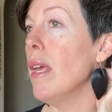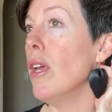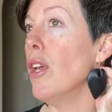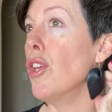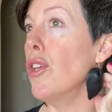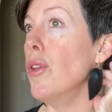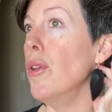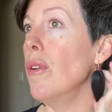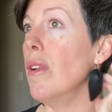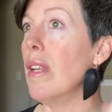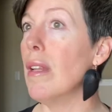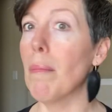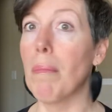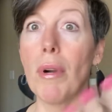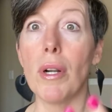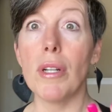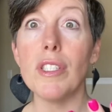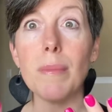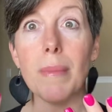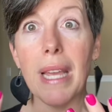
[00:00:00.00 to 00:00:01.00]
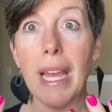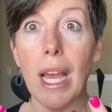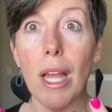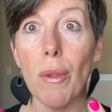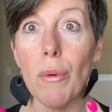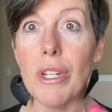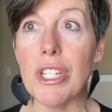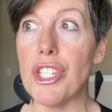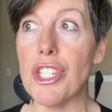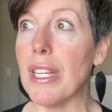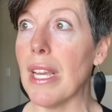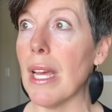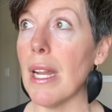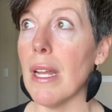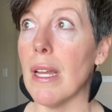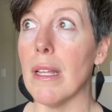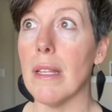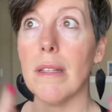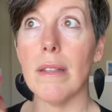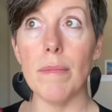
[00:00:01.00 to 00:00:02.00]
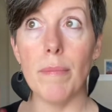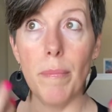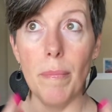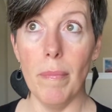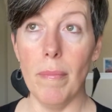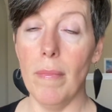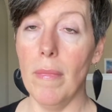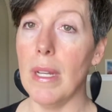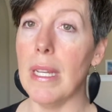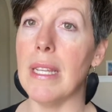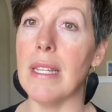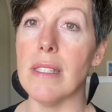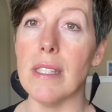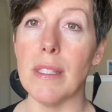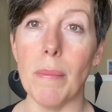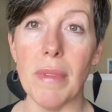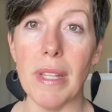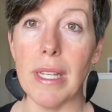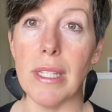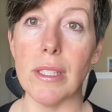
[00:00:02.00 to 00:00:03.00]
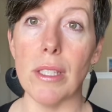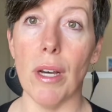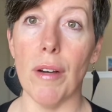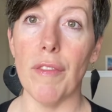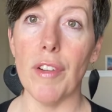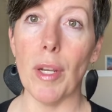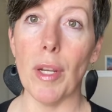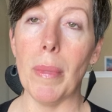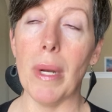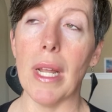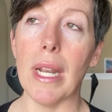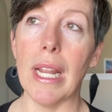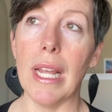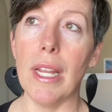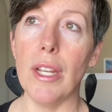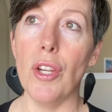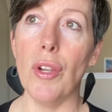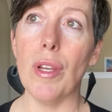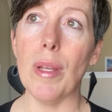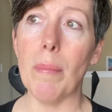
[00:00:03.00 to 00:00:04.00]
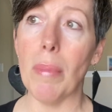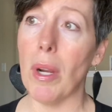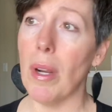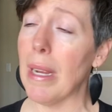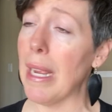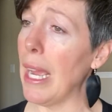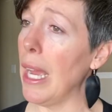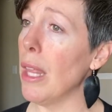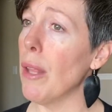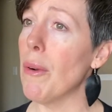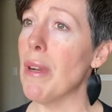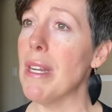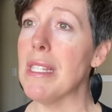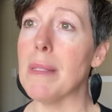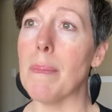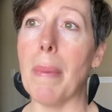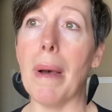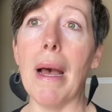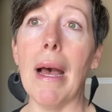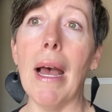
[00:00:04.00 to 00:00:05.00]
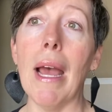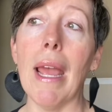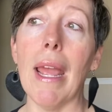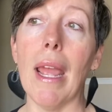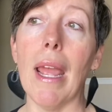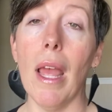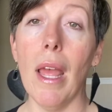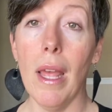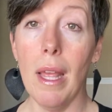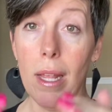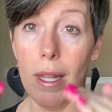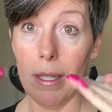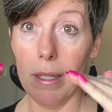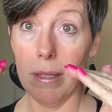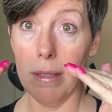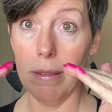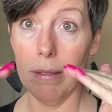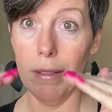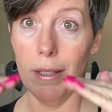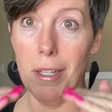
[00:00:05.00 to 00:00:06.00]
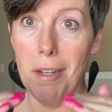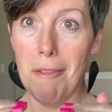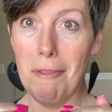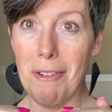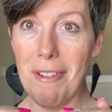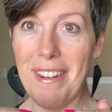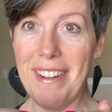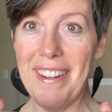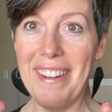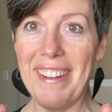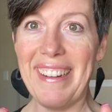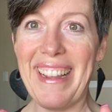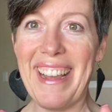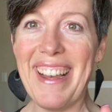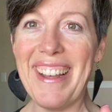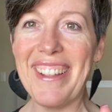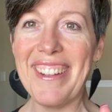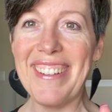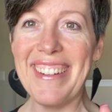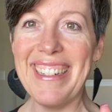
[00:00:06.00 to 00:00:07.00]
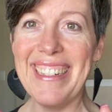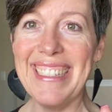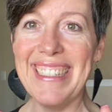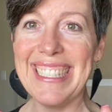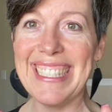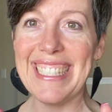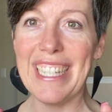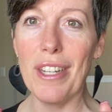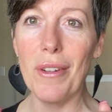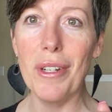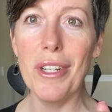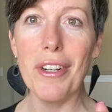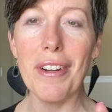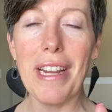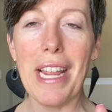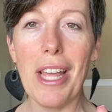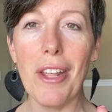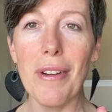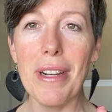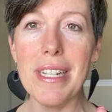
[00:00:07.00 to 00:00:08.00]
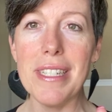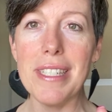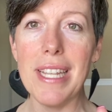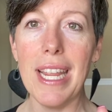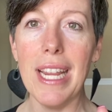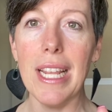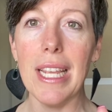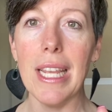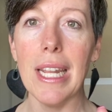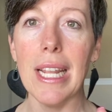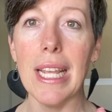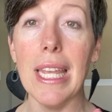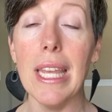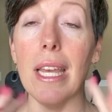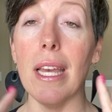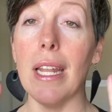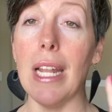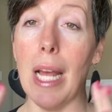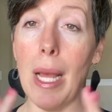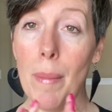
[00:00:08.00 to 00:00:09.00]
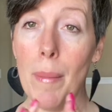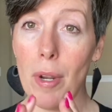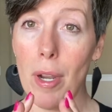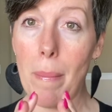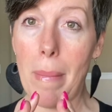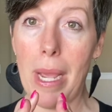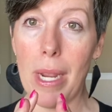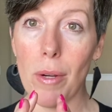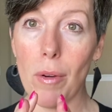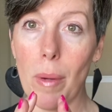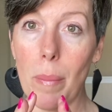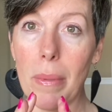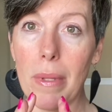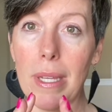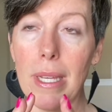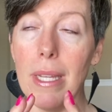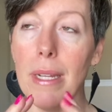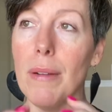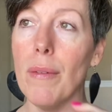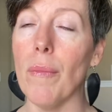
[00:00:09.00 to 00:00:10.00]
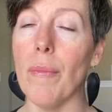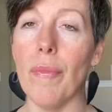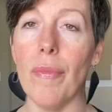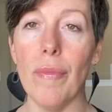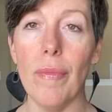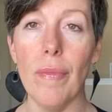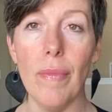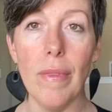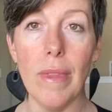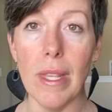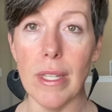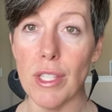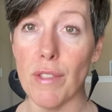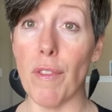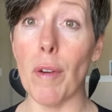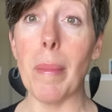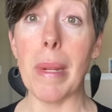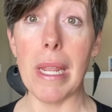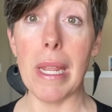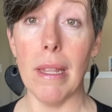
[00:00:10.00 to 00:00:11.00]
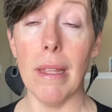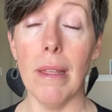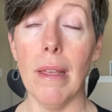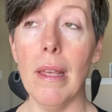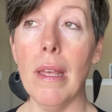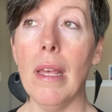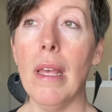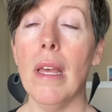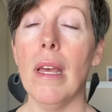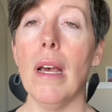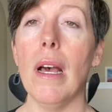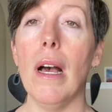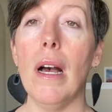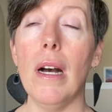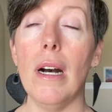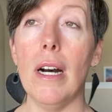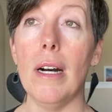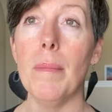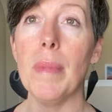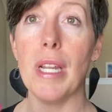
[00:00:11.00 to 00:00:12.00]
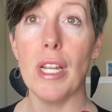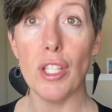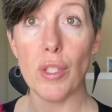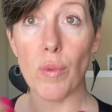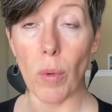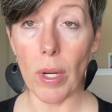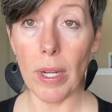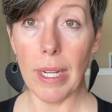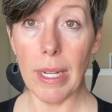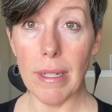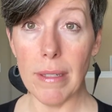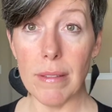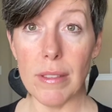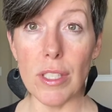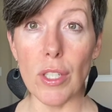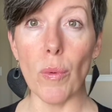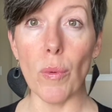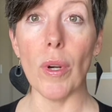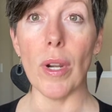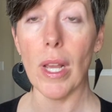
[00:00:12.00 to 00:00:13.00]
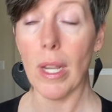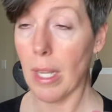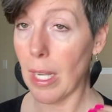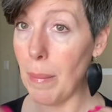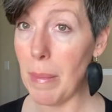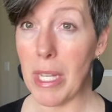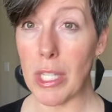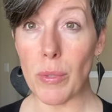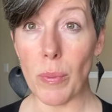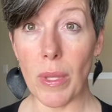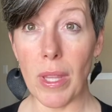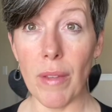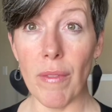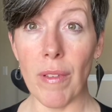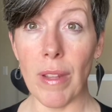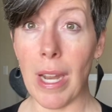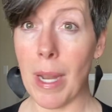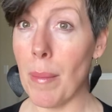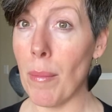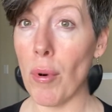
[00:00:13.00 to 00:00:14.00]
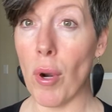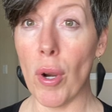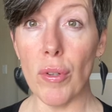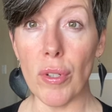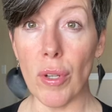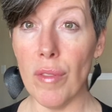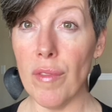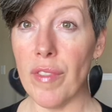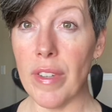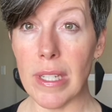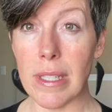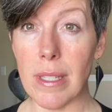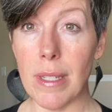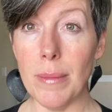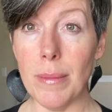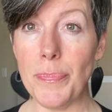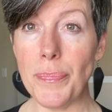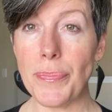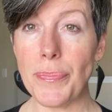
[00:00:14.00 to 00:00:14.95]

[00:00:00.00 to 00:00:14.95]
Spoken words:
You need to burn some calories. You got to get some things off of your body, and you can burn calories by lowering your calorie intake. And again, I'm on a macro plan that's for me, and it's working, so we're not going to mess with it. If it ain't broke, don't fix it.